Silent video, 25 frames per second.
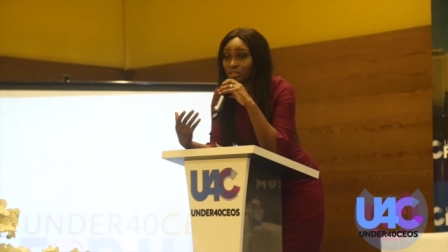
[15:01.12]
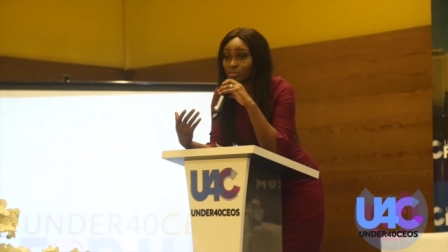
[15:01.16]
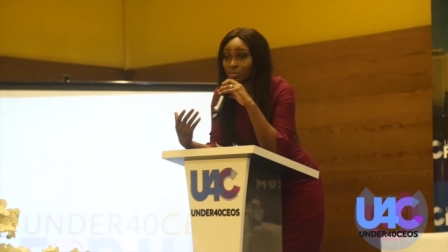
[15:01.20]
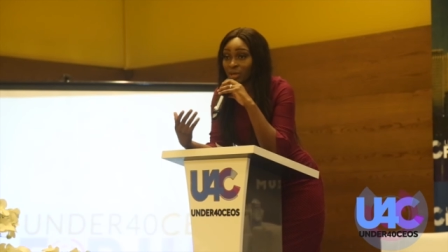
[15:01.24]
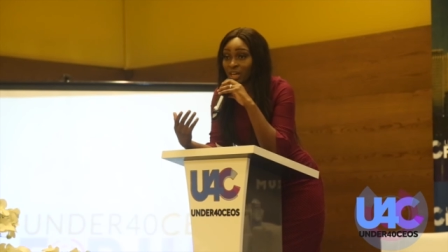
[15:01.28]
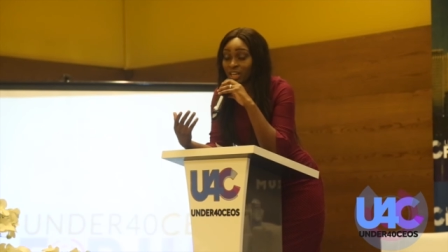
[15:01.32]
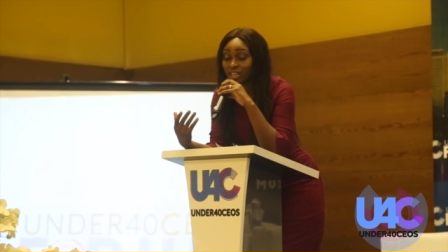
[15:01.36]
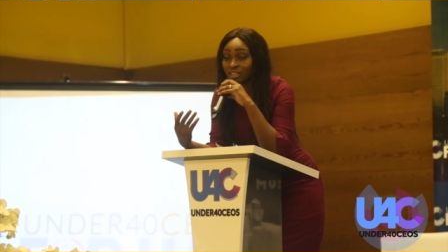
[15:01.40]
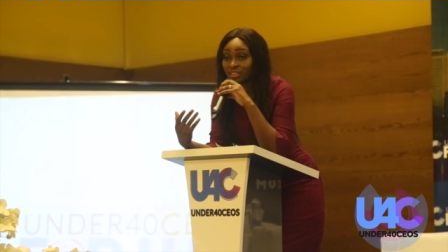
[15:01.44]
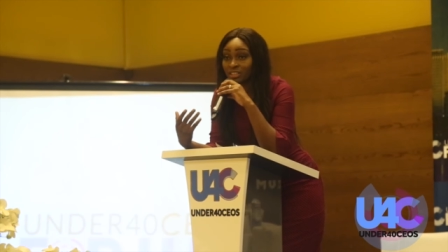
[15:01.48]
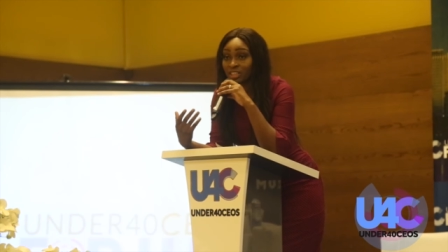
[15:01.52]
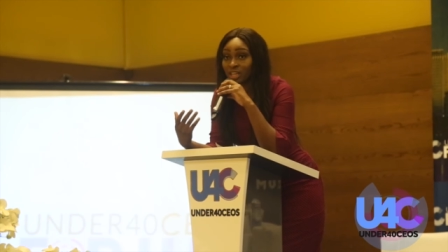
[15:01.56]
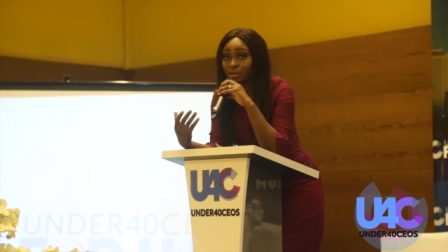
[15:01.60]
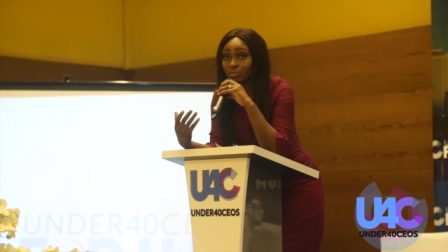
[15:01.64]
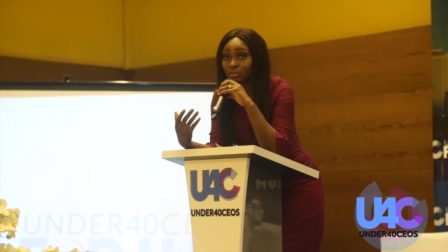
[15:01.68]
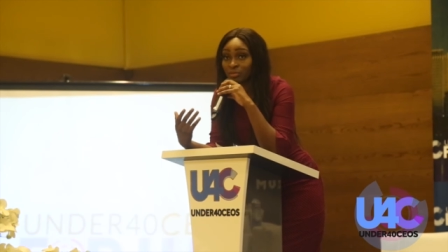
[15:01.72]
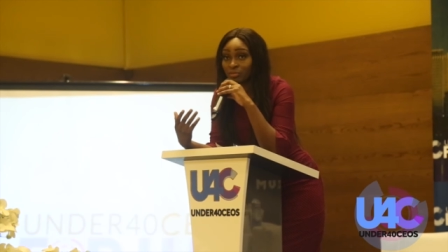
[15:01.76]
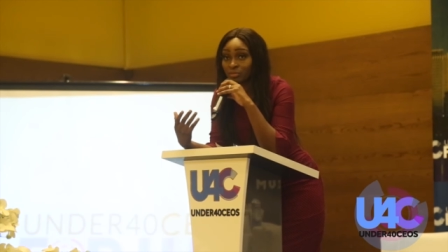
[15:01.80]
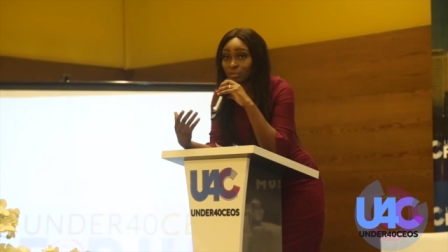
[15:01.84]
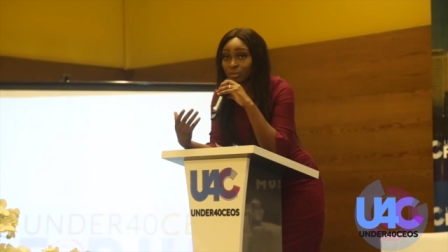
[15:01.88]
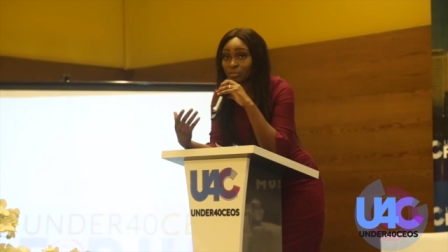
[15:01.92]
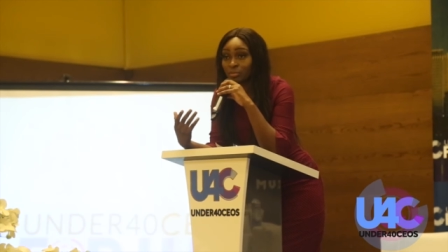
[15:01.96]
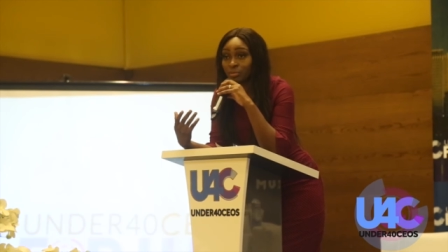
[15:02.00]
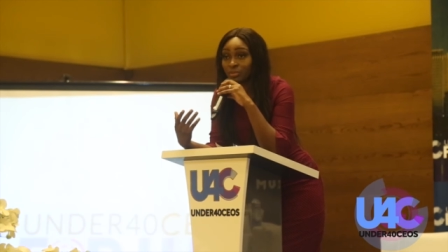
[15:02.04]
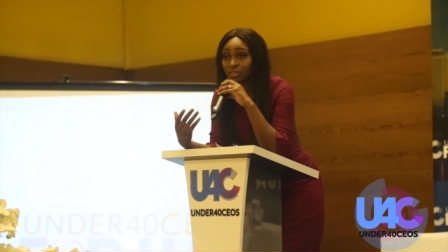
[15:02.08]
the type
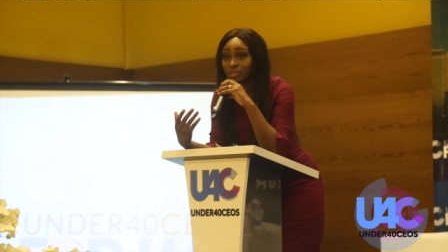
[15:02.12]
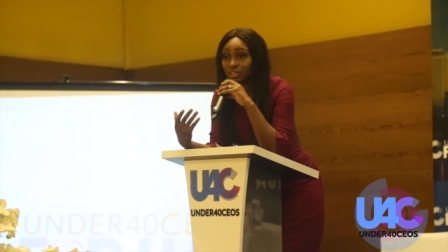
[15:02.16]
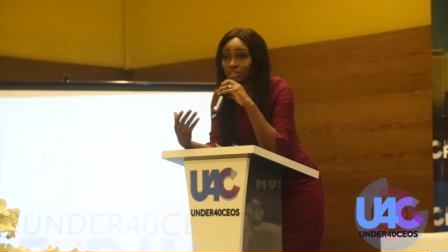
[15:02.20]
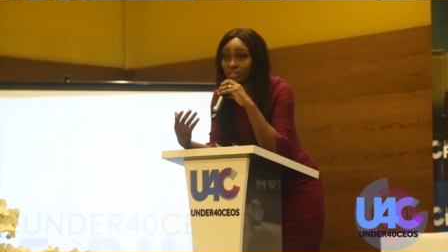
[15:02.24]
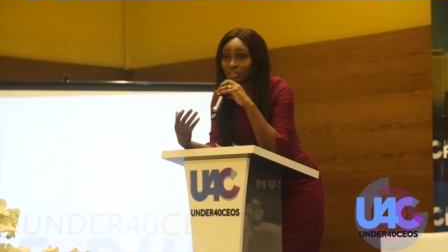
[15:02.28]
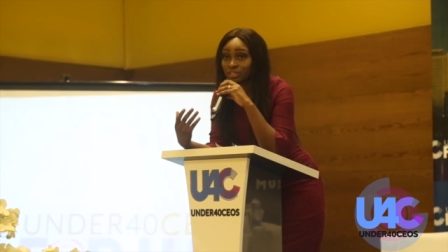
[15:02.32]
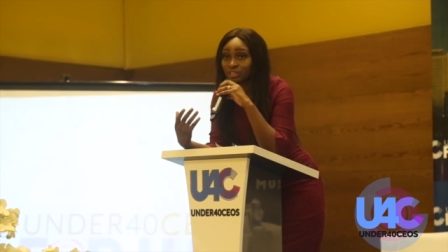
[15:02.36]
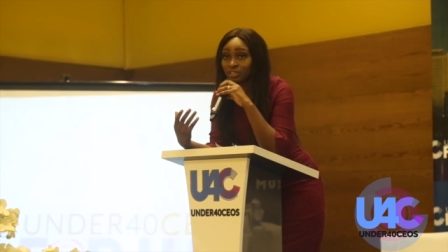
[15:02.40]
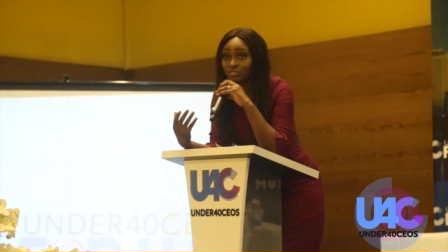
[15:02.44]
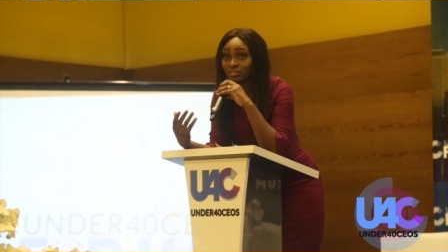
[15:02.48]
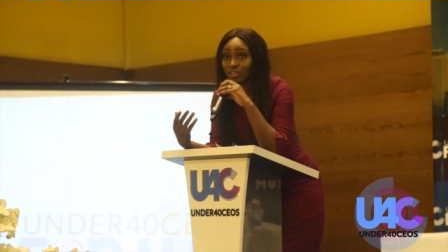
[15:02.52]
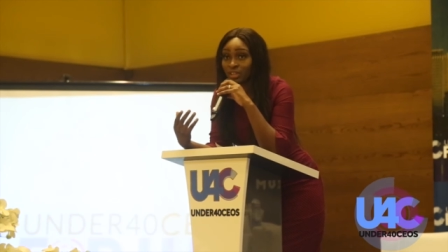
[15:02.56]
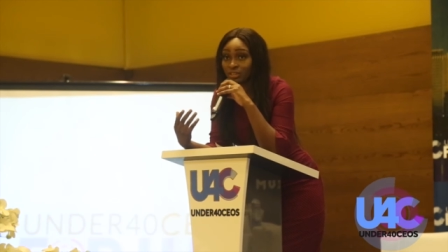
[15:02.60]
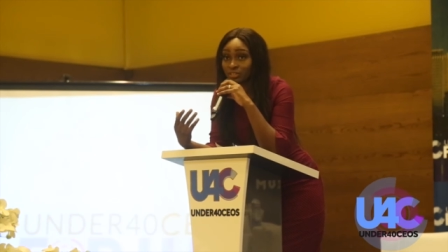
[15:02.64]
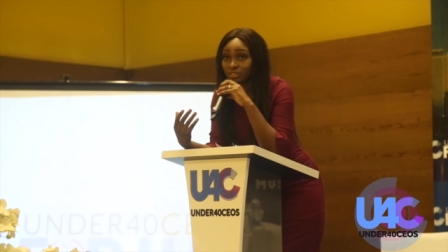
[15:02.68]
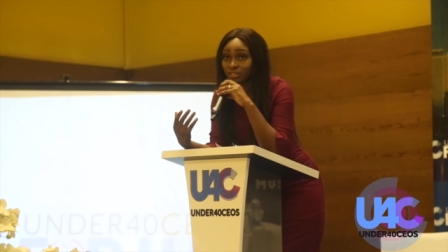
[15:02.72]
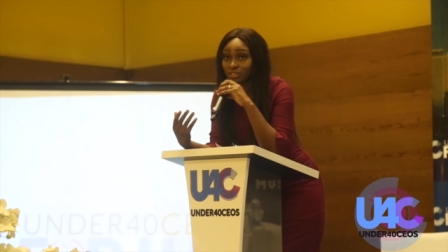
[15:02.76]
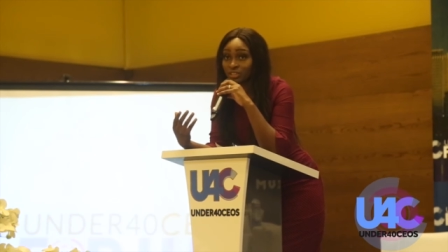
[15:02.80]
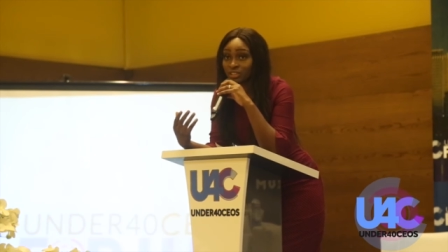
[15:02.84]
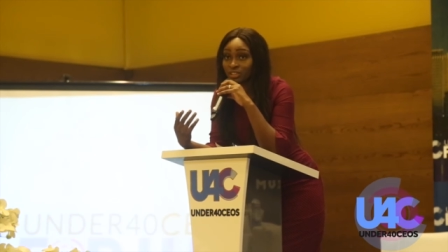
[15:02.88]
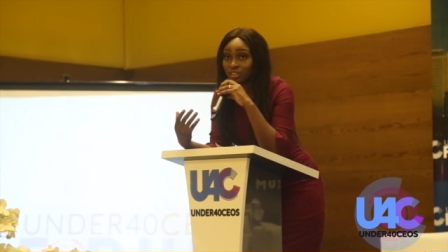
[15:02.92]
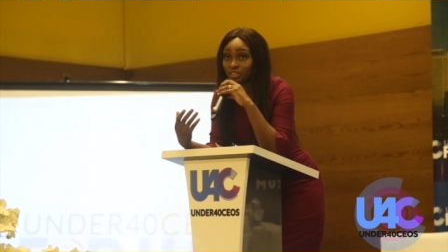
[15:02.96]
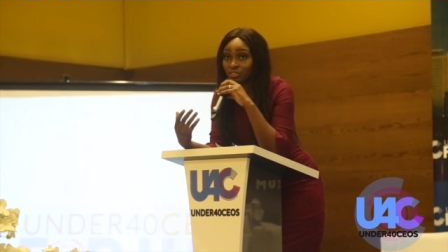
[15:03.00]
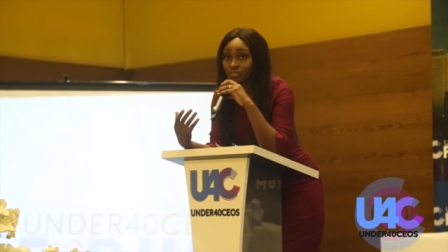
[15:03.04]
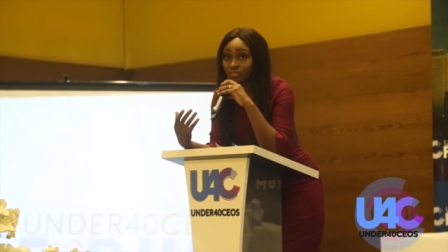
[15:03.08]
of people that you surround
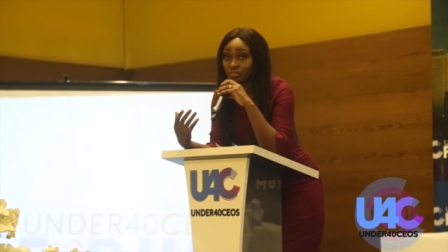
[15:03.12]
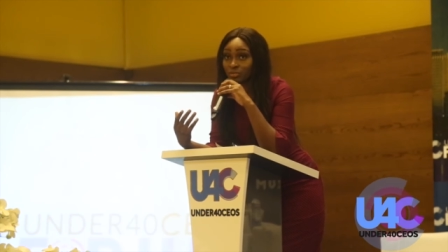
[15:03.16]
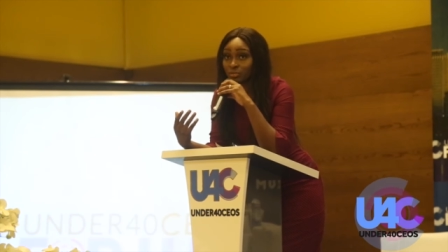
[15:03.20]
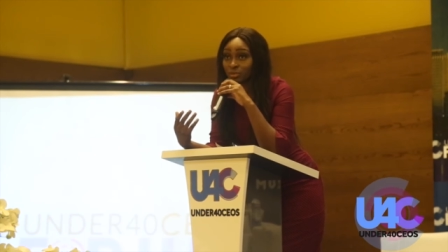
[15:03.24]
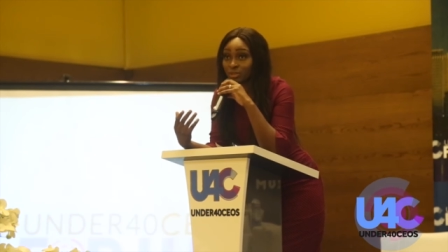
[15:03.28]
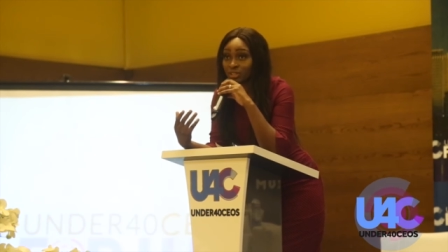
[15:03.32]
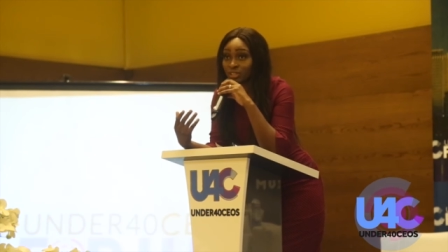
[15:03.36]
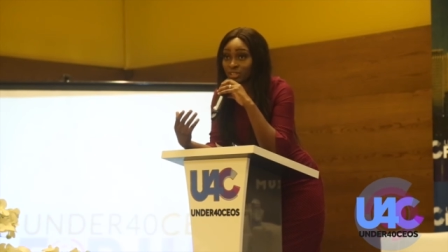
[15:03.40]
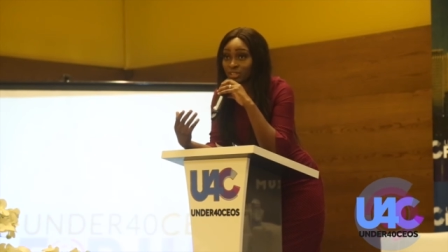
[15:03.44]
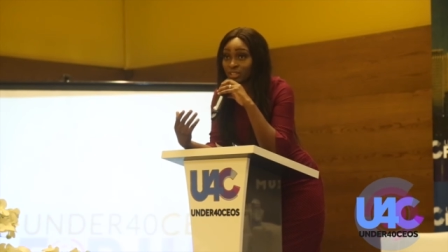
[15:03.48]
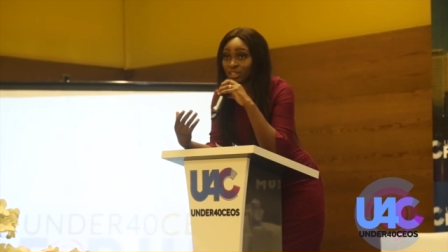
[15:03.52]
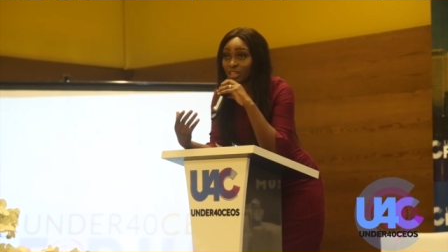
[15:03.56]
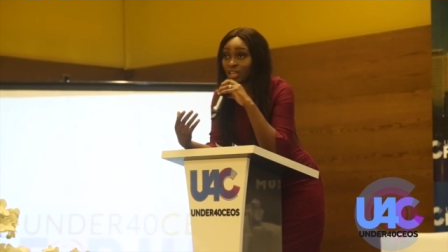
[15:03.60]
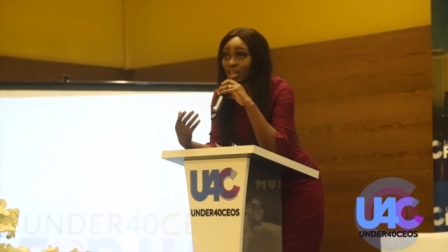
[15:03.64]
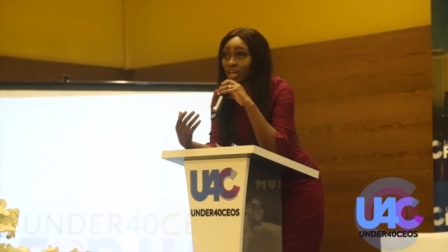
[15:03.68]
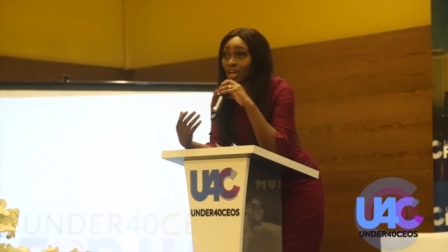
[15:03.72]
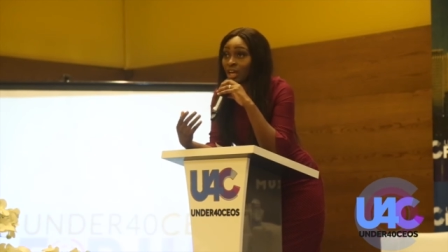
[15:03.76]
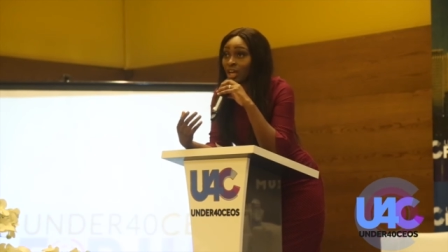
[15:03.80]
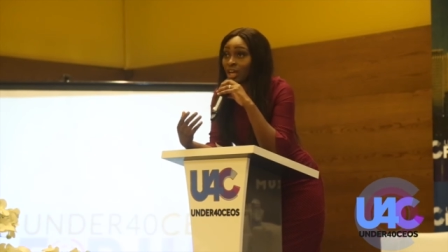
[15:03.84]
yourself with.